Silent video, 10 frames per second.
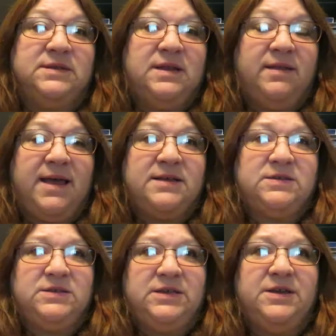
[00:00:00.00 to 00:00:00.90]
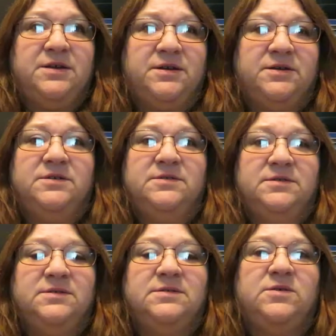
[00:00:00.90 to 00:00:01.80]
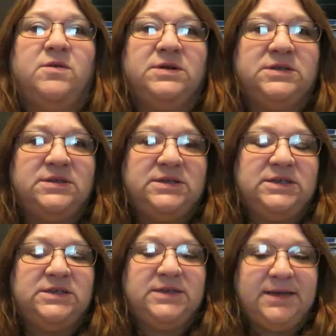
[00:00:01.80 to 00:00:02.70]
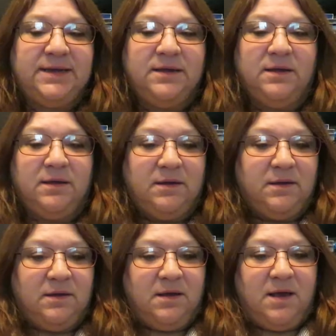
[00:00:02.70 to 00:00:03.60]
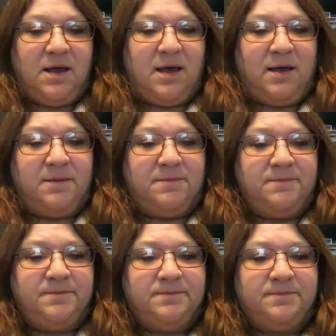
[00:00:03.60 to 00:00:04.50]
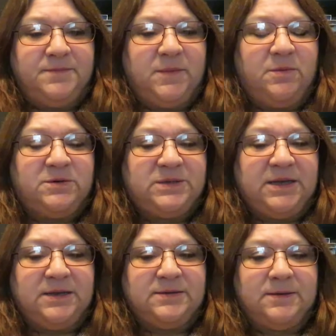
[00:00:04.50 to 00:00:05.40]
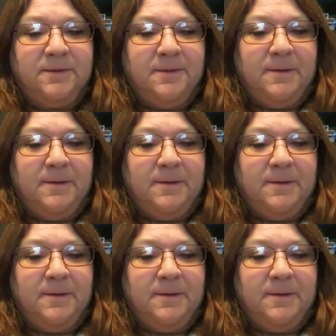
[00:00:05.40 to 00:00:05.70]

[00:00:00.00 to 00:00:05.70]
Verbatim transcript: in the last year going to the DT. Um, number six.